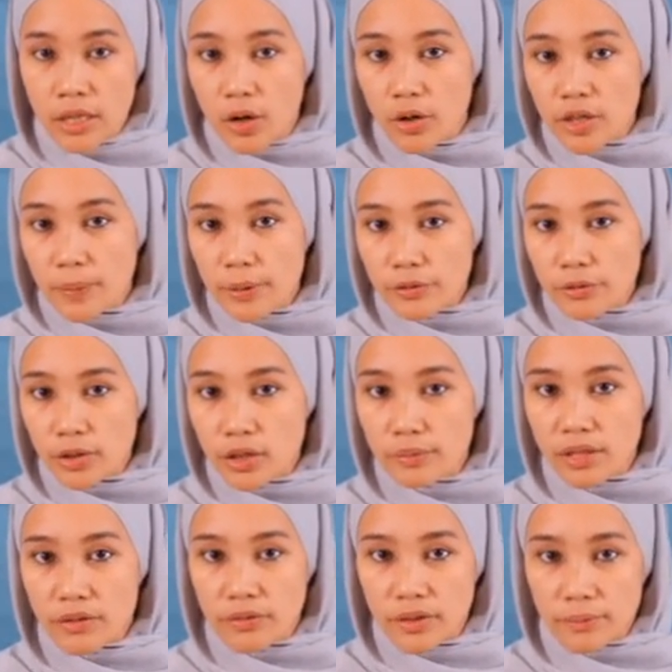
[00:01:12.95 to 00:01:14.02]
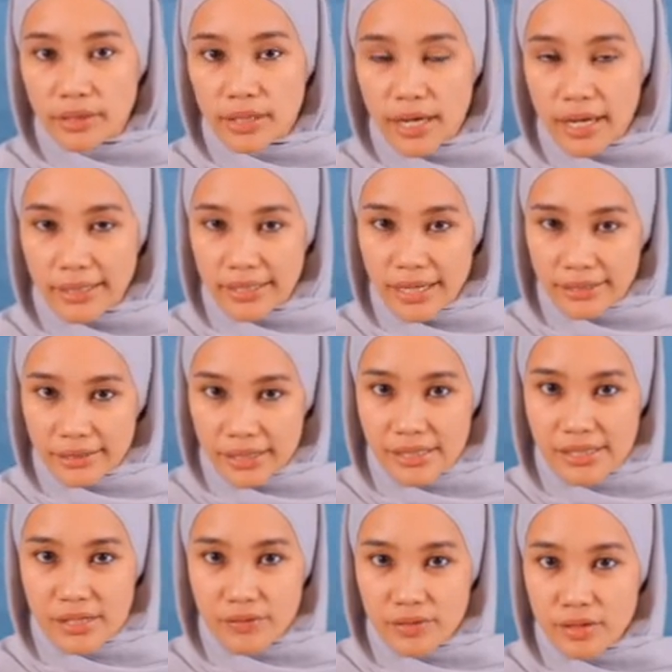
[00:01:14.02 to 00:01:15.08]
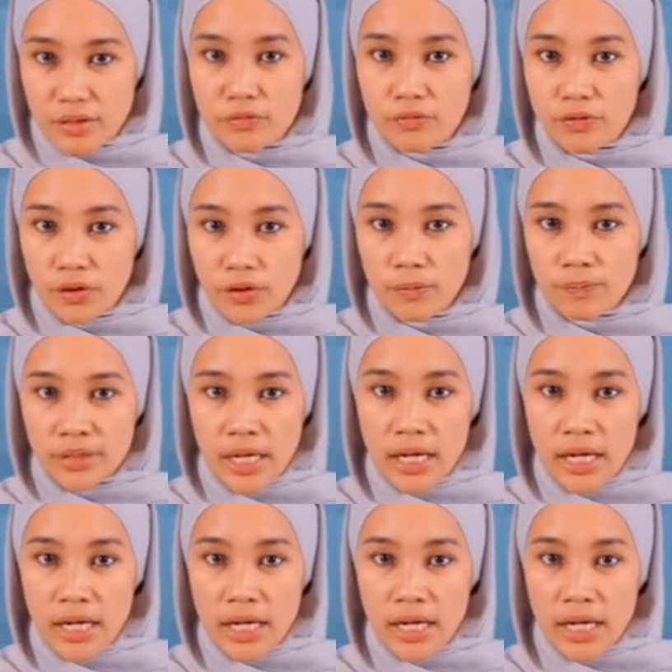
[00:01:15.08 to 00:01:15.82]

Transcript: on the Petroleum Development Act 1974,